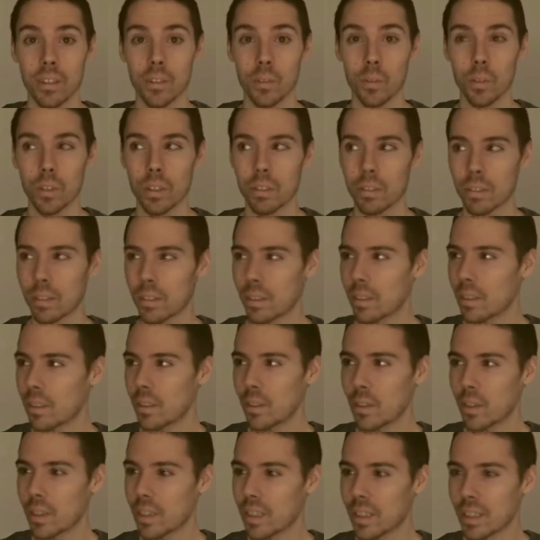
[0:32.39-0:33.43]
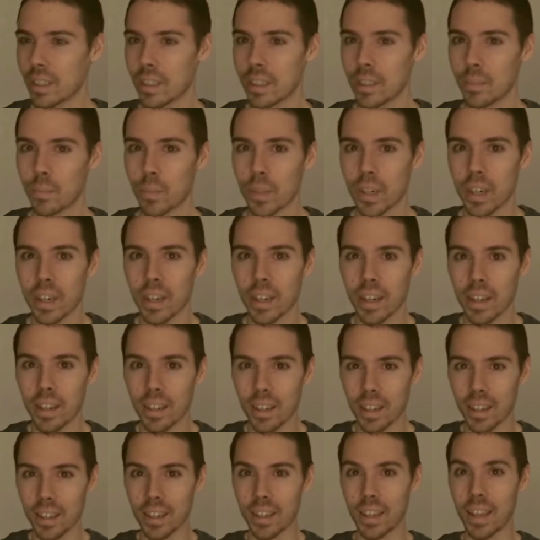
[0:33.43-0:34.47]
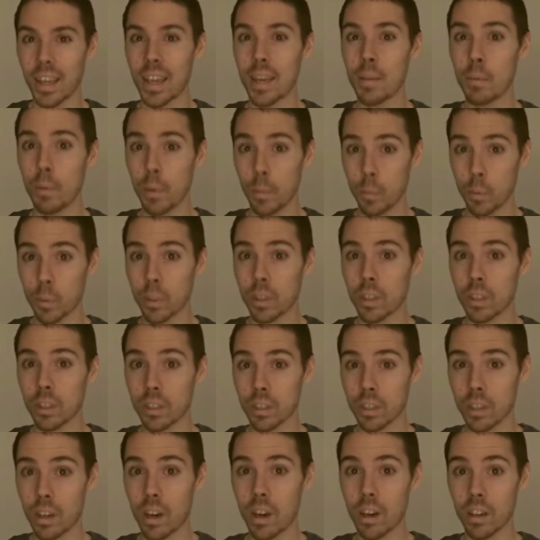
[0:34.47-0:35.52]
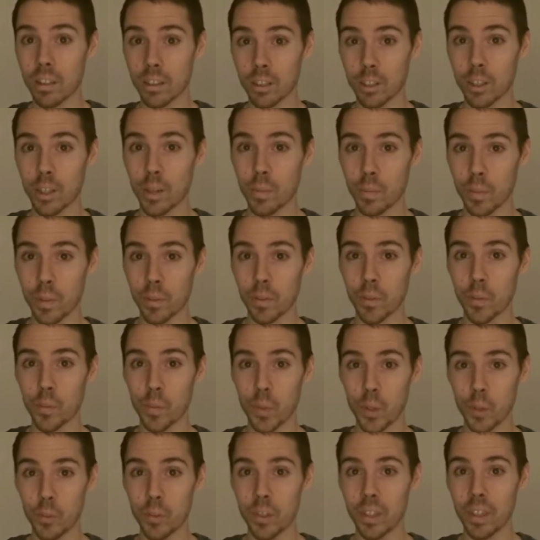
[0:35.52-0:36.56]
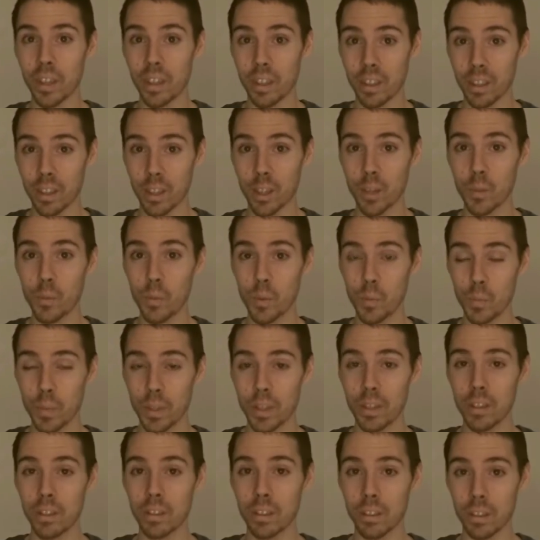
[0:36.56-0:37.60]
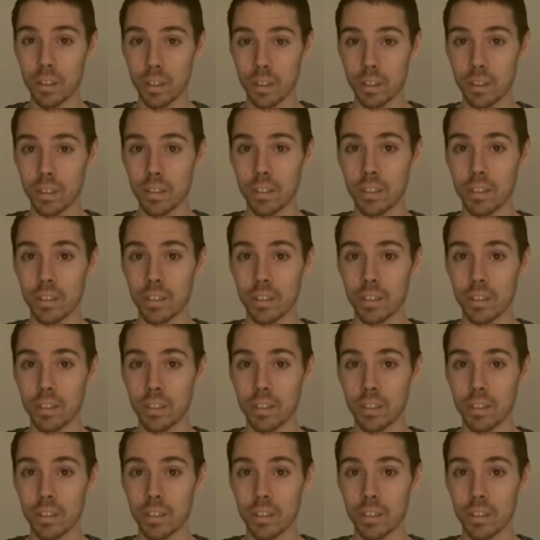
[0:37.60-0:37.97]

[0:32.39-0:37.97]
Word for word: Well, no, I didn't, but I, I came up with this concept of a movie. I think it would be good.